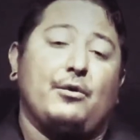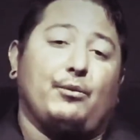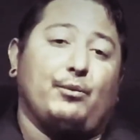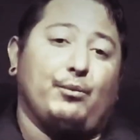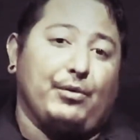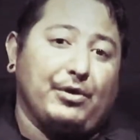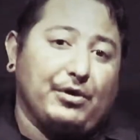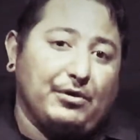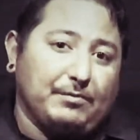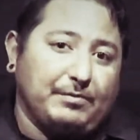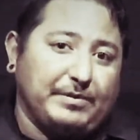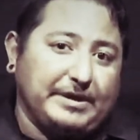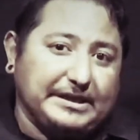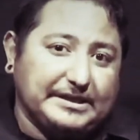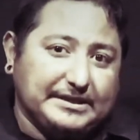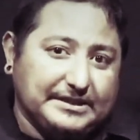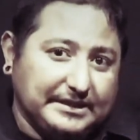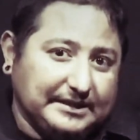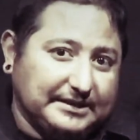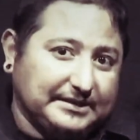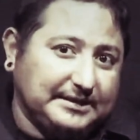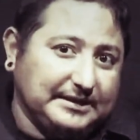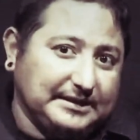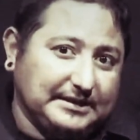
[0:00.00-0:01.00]
will be
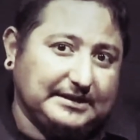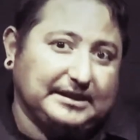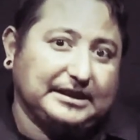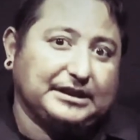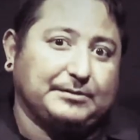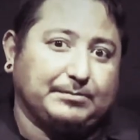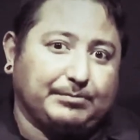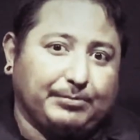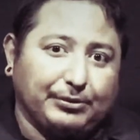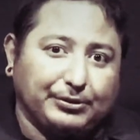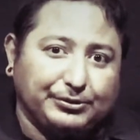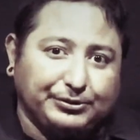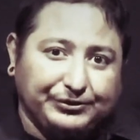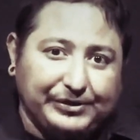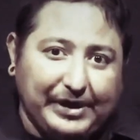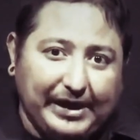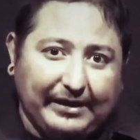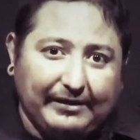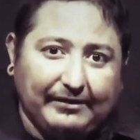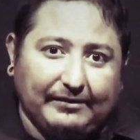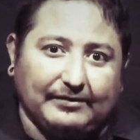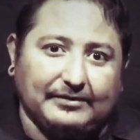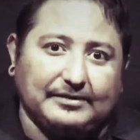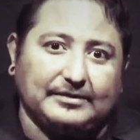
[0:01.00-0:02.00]
66%